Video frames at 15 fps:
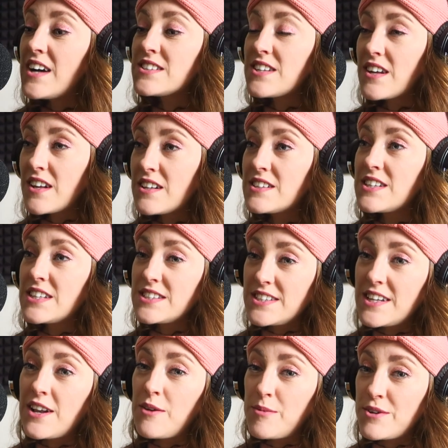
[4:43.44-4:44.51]
I cycled
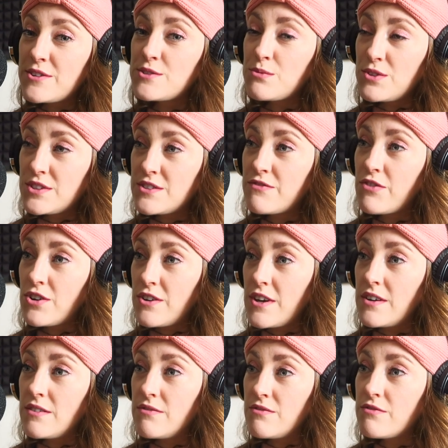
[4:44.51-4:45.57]
sixty kilometers once for
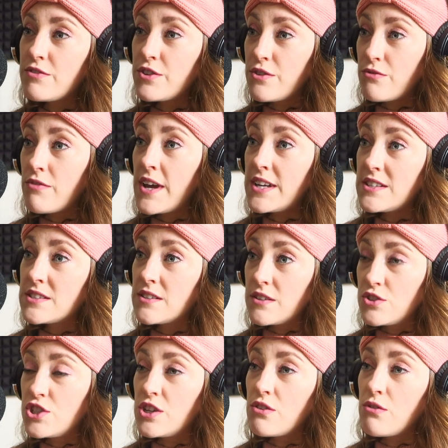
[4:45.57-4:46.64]
uh, for the race,
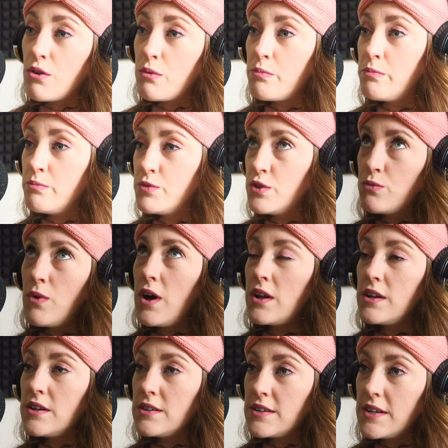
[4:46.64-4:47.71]
the Giro
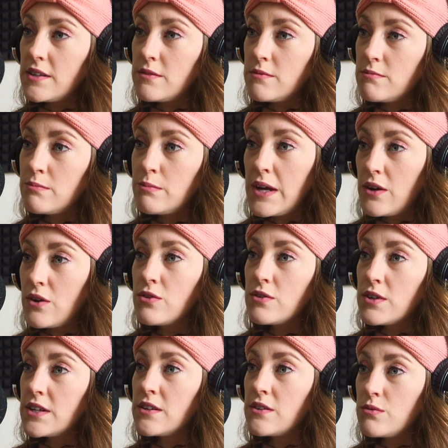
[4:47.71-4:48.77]
d'Italia in Mayo, mm.
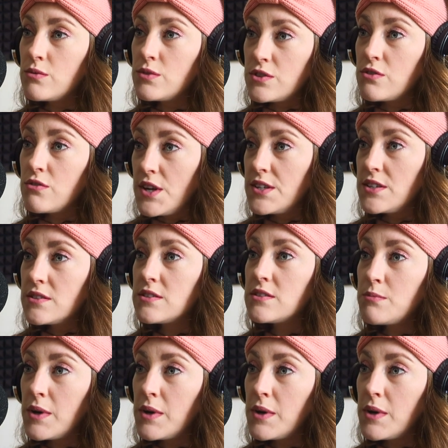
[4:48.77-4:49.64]
and it was horrendous.